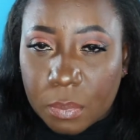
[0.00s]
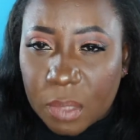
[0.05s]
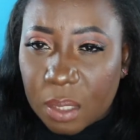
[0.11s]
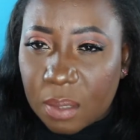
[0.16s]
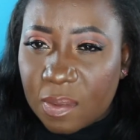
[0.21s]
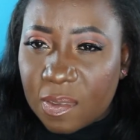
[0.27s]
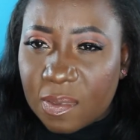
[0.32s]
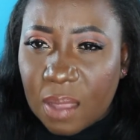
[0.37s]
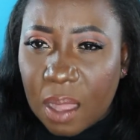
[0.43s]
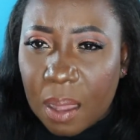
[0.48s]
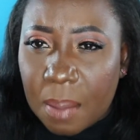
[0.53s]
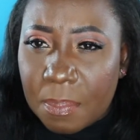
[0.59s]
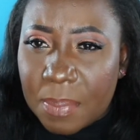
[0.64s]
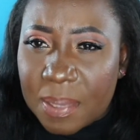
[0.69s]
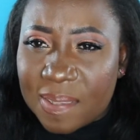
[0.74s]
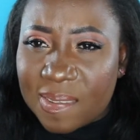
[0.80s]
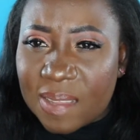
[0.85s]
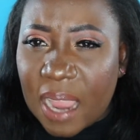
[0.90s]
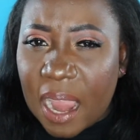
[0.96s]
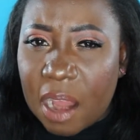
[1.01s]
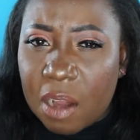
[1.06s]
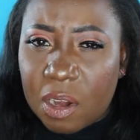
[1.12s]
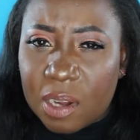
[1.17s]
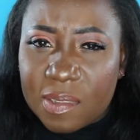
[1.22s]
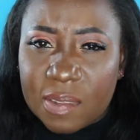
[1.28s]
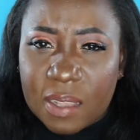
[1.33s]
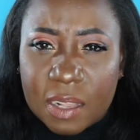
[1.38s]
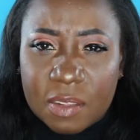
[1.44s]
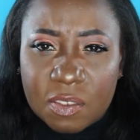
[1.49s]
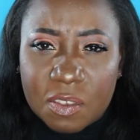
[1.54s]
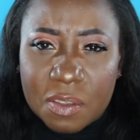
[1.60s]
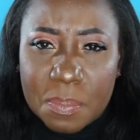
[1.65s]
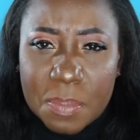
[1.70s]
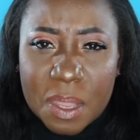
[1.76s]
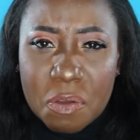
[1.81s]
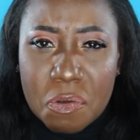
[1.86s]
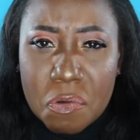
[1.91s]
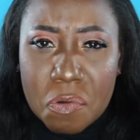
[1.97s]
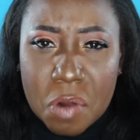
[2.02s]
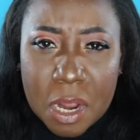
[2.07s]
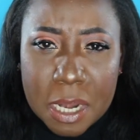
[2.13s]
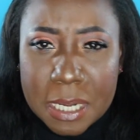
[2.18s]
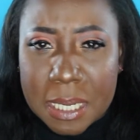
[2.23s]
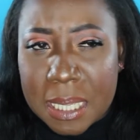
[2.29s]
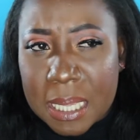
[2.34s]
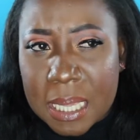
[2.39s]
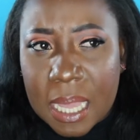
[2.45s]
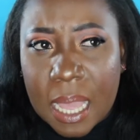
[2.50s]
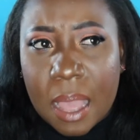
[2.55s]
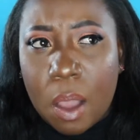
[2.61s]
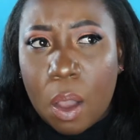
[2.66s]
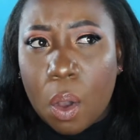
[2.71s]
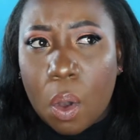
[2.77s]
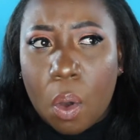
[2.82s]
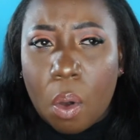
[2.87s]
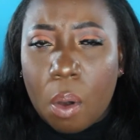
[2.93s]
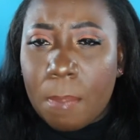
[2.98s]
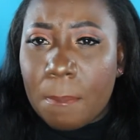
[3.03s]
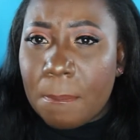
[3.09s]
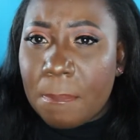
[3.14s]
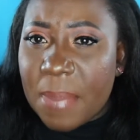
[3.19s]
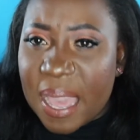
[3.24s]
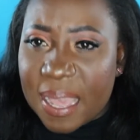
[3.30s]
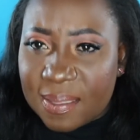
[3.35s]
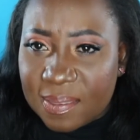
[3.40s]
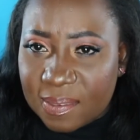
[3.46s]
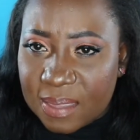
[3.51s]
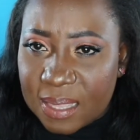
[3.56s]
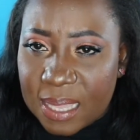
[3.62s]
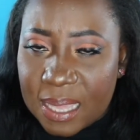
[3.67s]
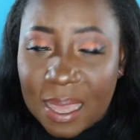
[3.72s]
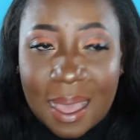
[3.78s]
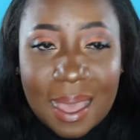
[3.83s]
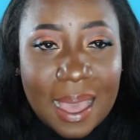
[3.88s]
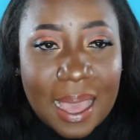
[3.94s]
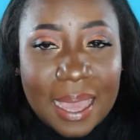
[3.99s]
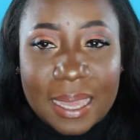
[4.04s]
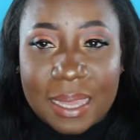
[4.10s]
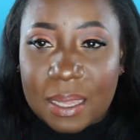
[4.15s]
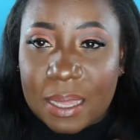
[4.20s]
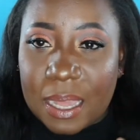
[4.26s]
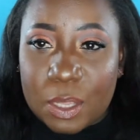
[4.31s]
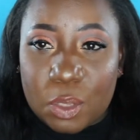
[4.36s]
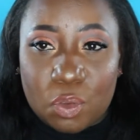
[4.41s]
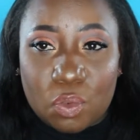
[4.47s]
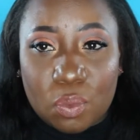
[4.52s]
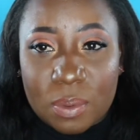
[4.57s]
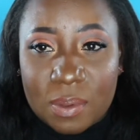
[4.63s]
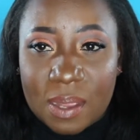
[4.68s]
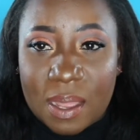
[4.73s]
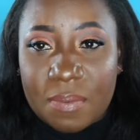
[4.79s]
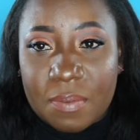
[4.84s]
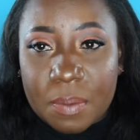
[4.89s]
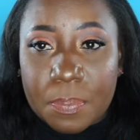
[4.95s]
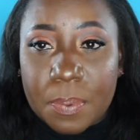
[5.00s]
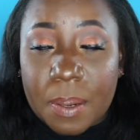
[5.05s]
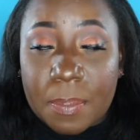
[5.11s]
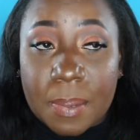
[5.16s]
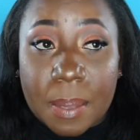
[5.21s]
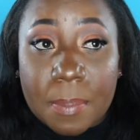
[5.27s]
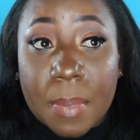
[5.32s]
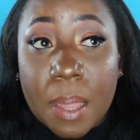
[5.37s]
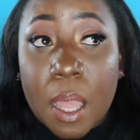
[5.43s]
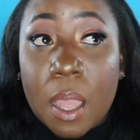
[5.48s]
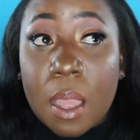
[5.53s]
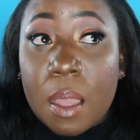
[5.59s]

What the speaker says: Some mascara tends to be runny or messy. I don't have a problem.